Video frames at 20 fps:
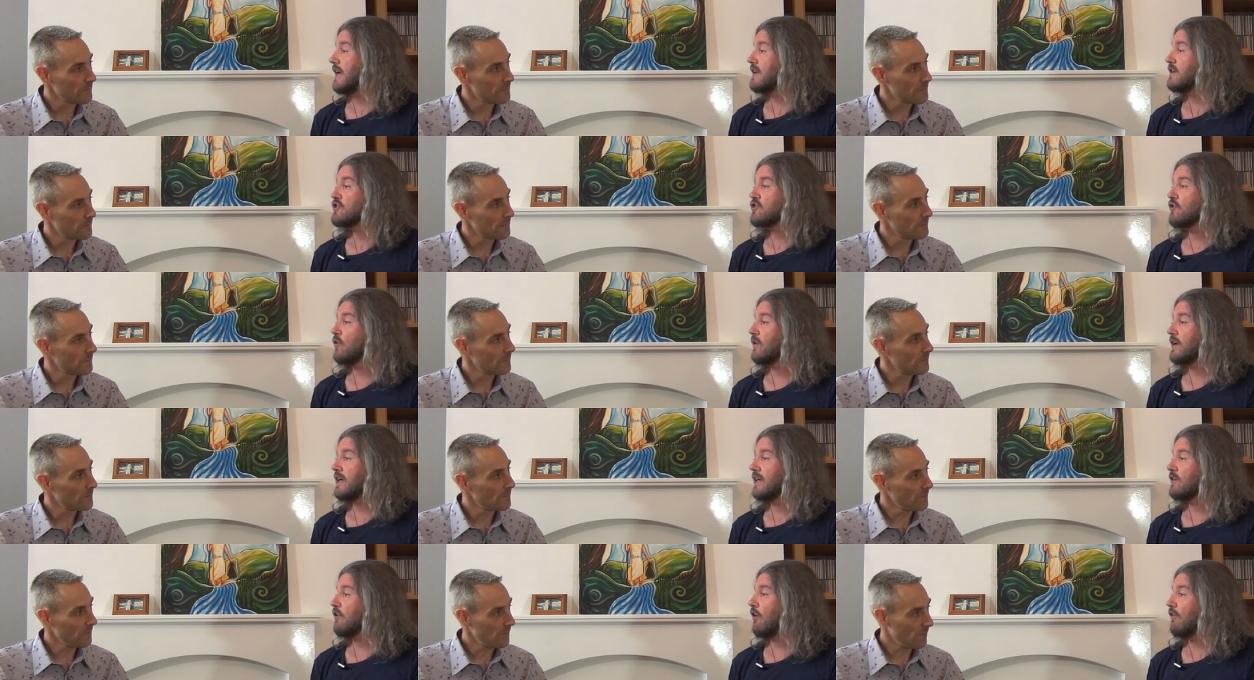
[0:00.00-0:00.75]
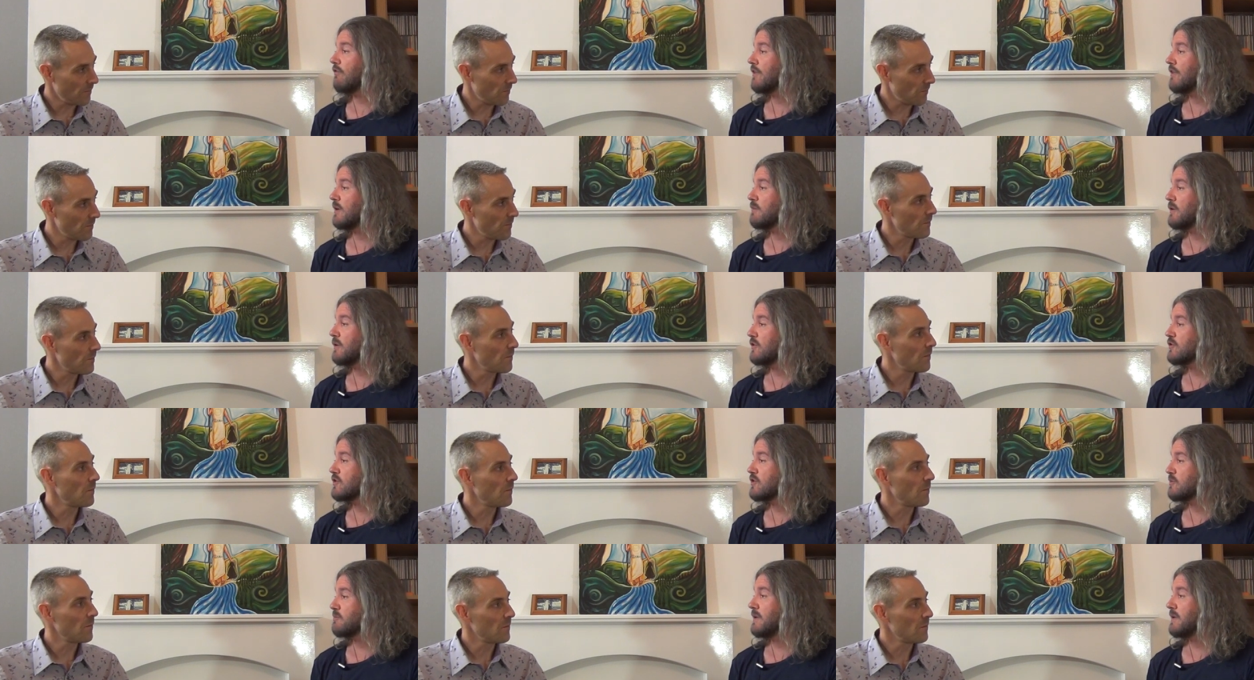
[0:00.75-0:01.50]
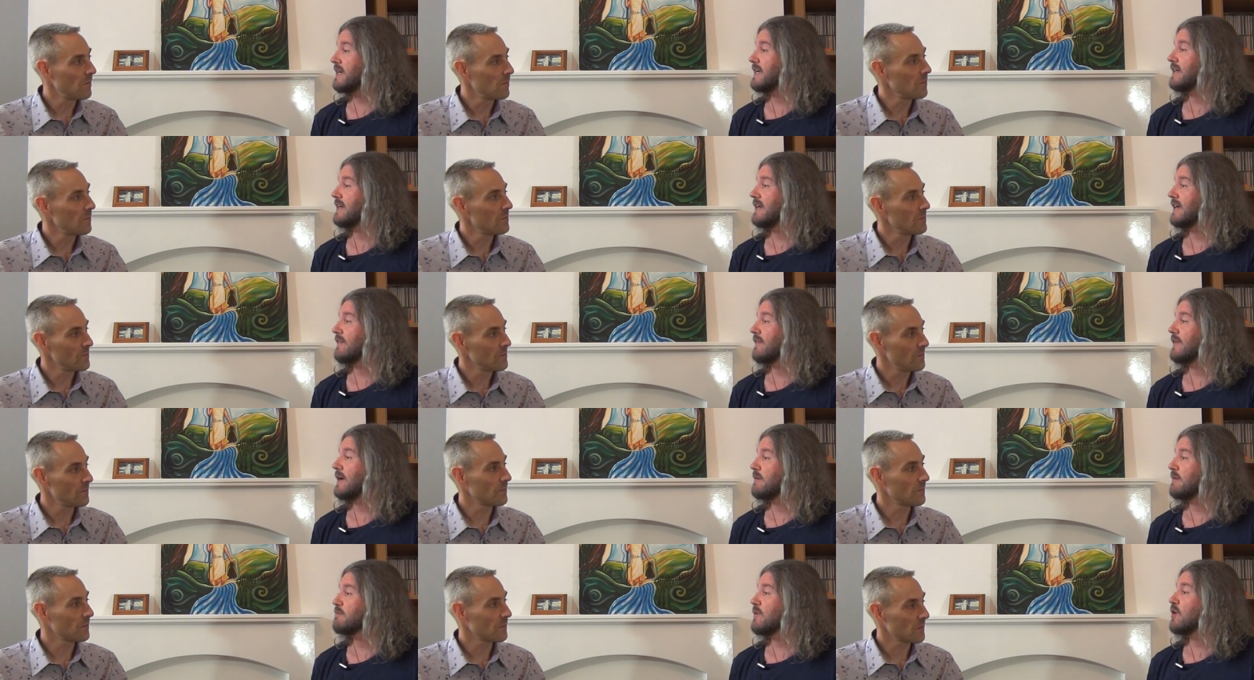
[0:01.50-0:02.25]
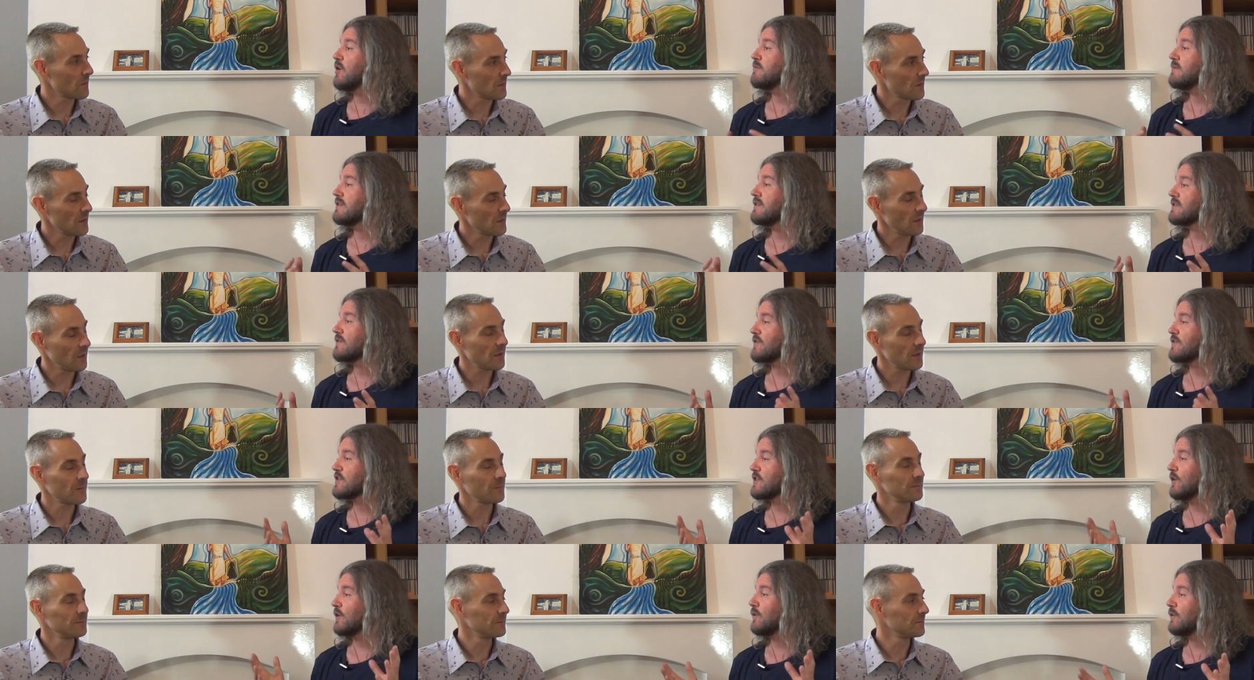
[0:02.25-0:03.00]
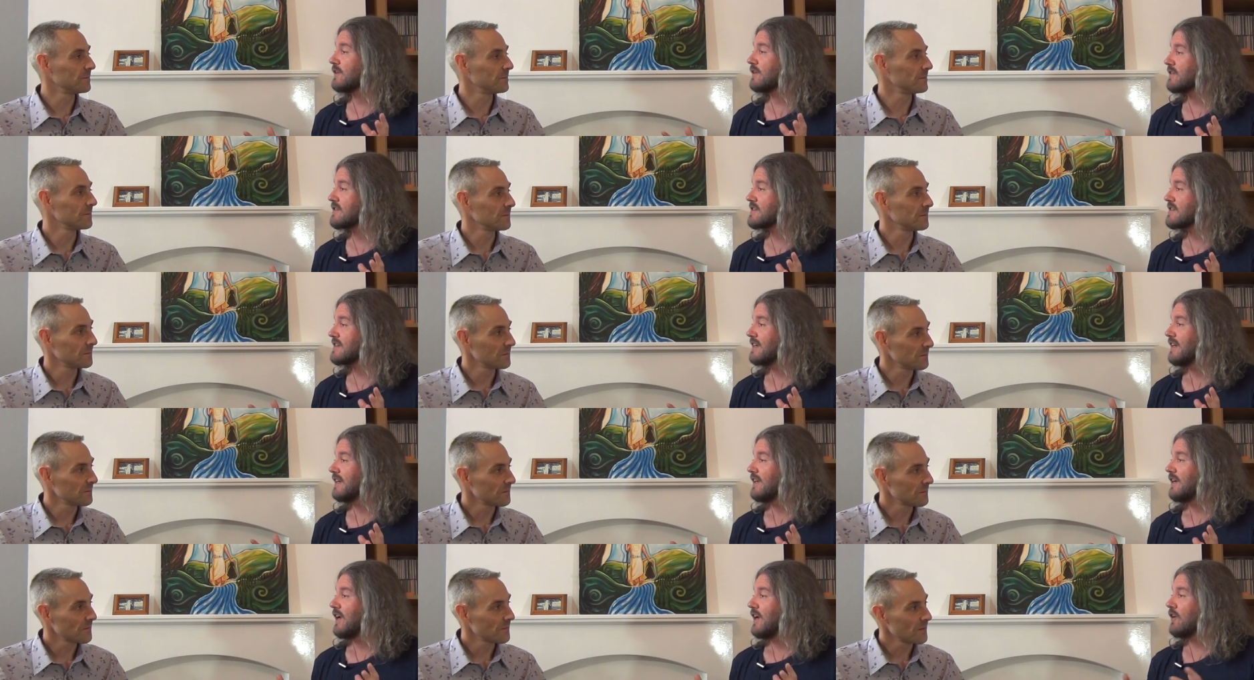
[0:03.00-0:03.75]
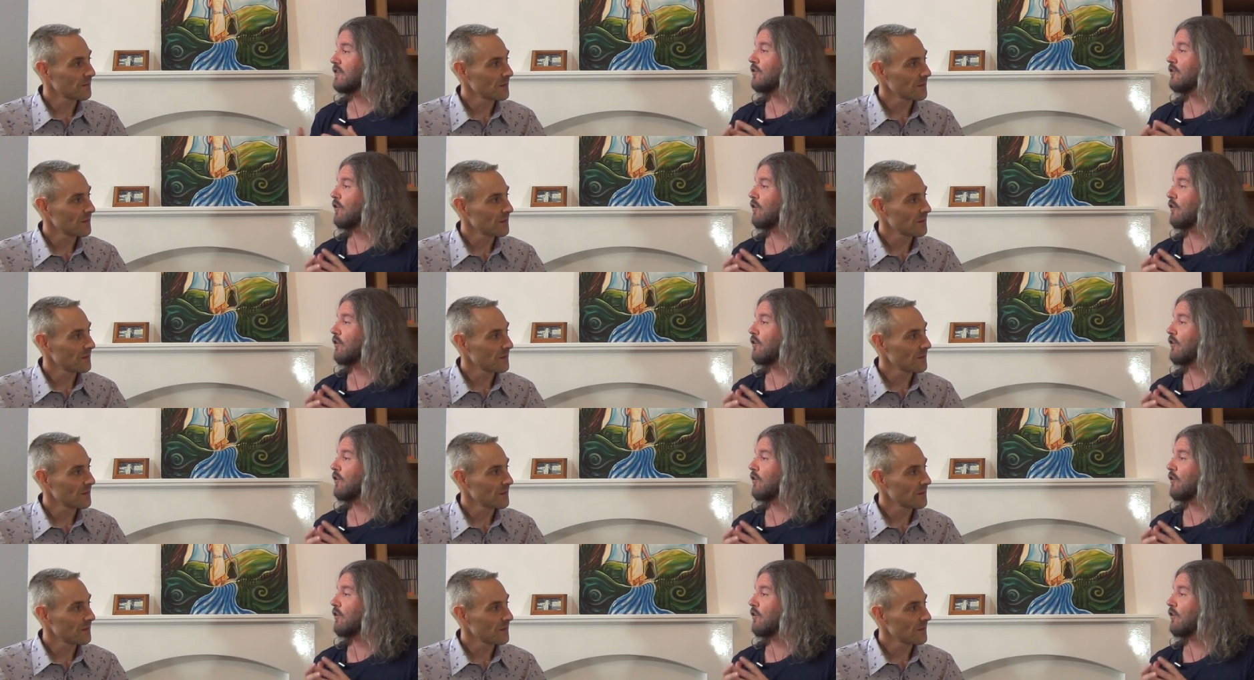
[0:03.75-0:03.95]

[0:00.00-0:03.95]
Speaker 1: Enjoying nothing but just being in that moment yeah. of stillness and